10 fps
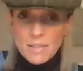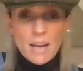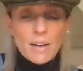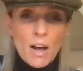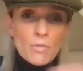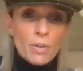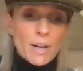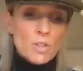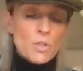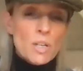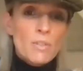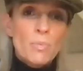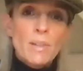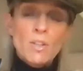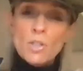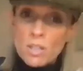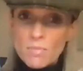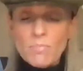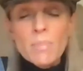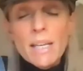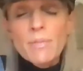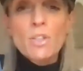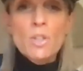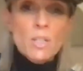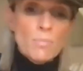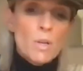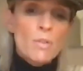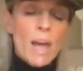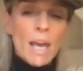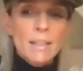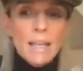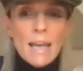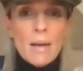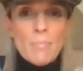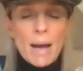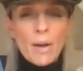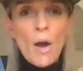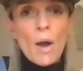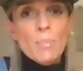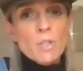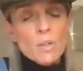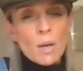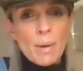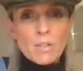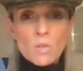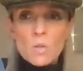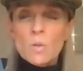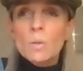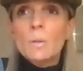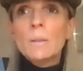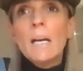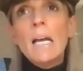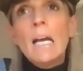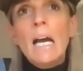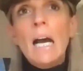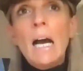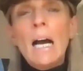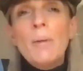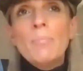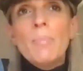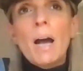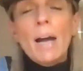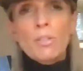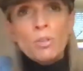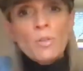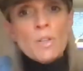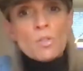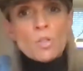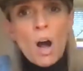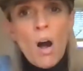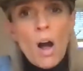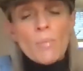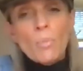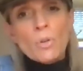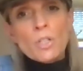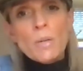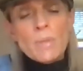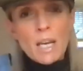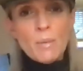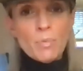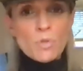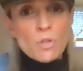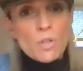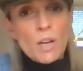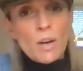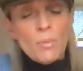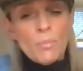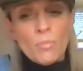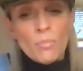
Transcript: telling her friend who she lived with that she's leaving, she's moving back home, she's going to go back to school. And through this time, what she was able to do